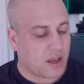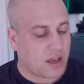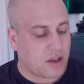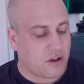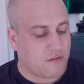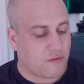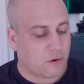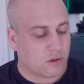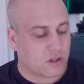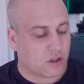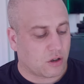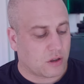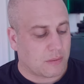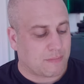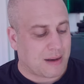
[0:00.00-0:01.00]
You've also
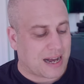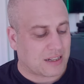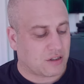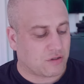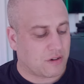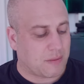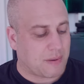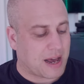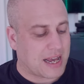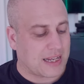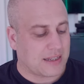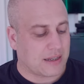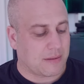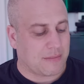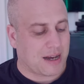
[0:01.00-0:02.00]
got the battery
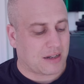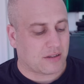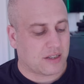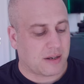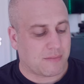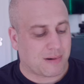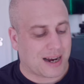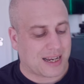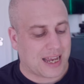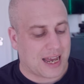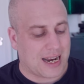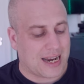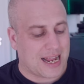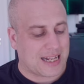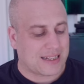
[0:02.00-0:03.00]
base, a mounting bracket,
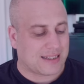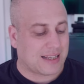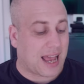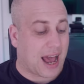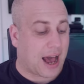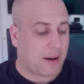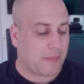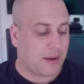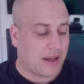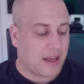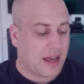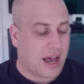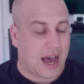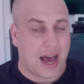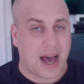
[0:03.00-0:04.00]
a lens cap,
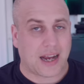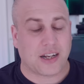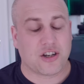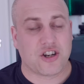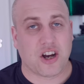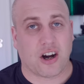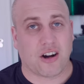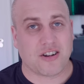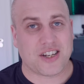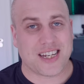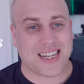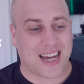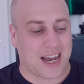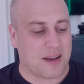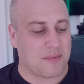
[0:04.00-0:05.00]
and a
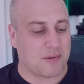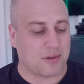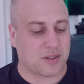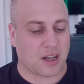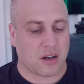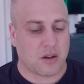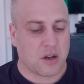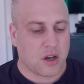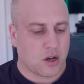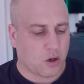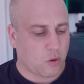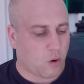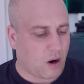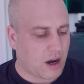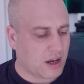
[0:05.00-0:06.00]
charging cable. So
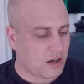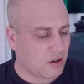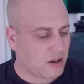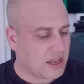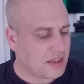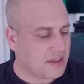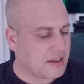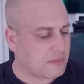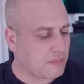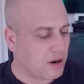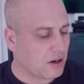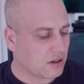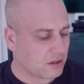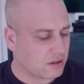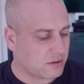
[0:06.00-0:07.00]
quite a lot in this
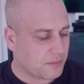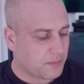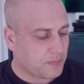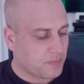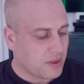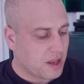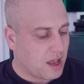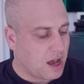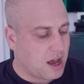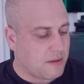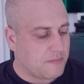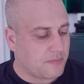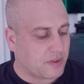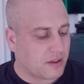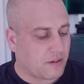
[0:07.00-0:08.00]
box.
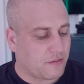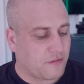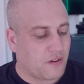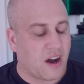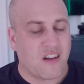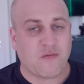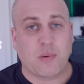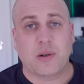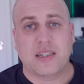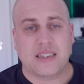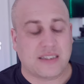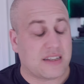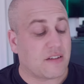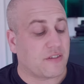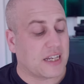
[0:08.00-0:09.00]

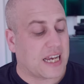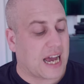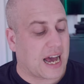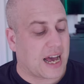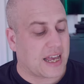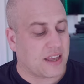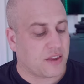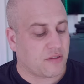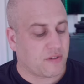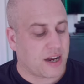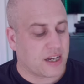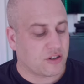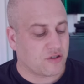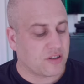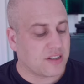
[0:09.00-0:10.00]
5.7K
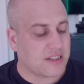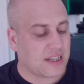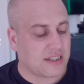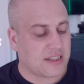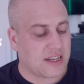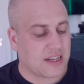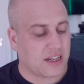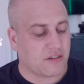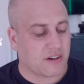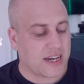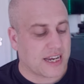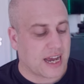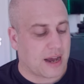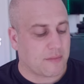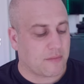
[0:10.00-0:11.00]
360 degree
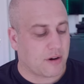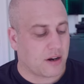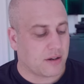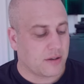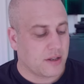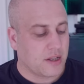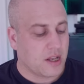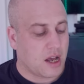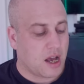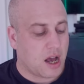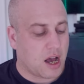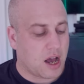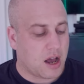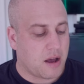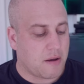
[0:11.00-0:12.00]
camera,
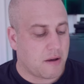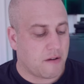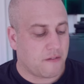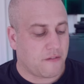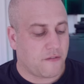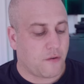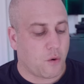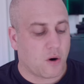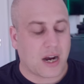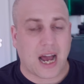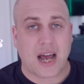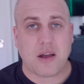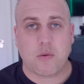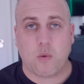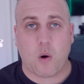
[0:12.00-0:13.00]

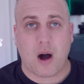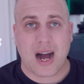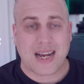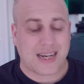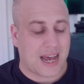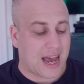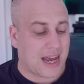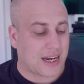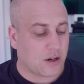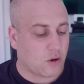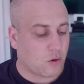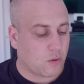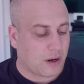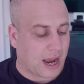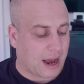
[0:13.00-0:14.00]
4K wide
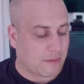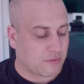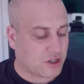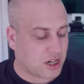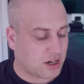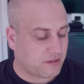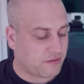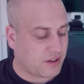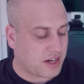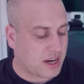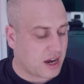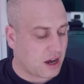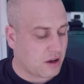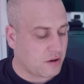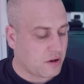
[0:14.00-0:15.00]
angle capture
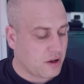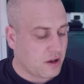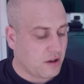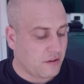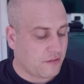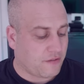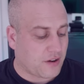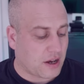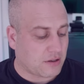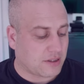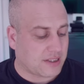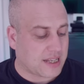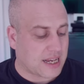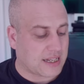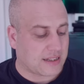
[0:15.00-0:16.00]
video, flow
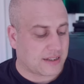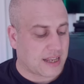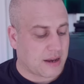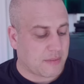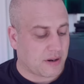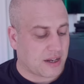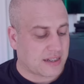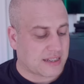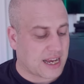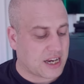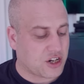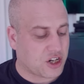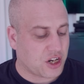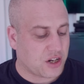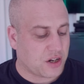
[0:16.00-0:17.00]
state
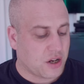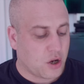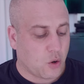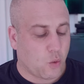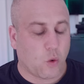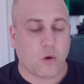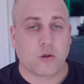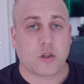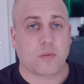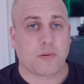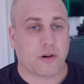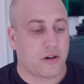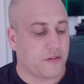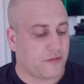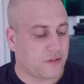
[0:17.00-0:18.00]
stabilization,
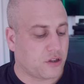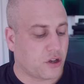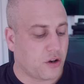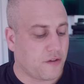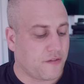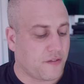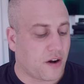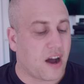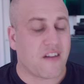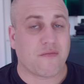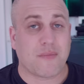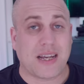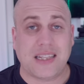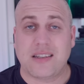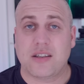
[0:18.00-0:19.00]
waterproof to 5
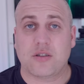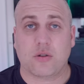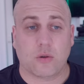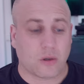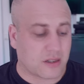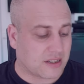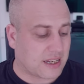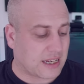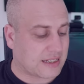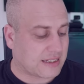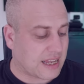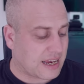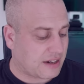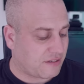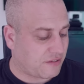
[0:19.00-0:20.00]
meters or
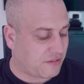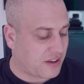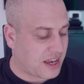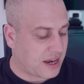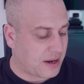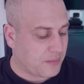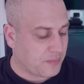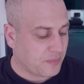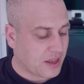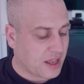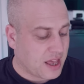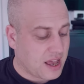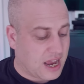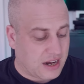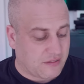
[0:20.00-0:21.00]
16 feet,
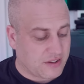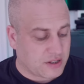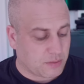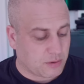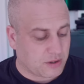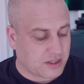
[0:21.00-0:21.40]
invisible